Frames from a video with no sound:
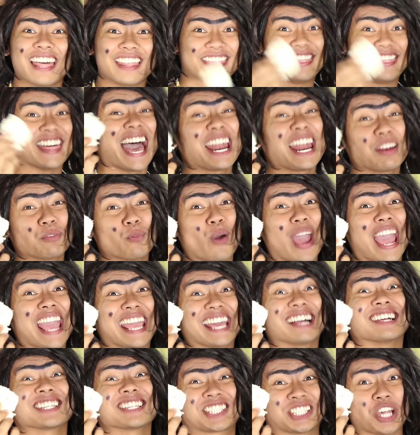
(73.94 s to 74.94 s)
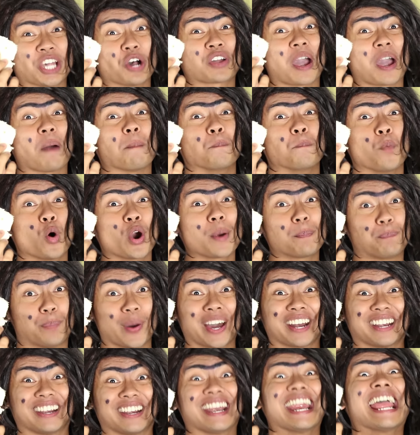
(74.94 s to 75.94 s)
That way it'll soak up more
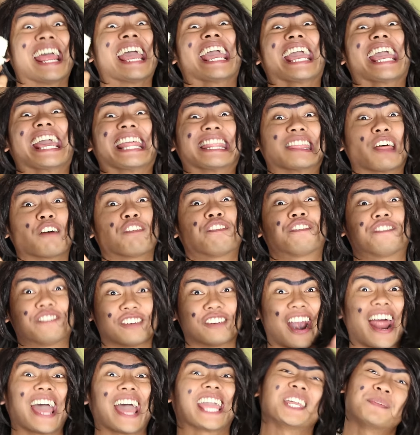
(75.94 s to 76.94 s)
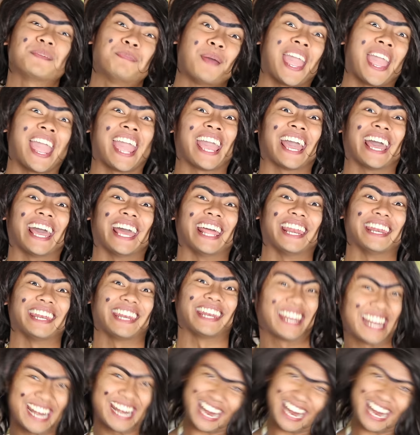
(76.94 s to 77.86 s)
butter in the frying pan.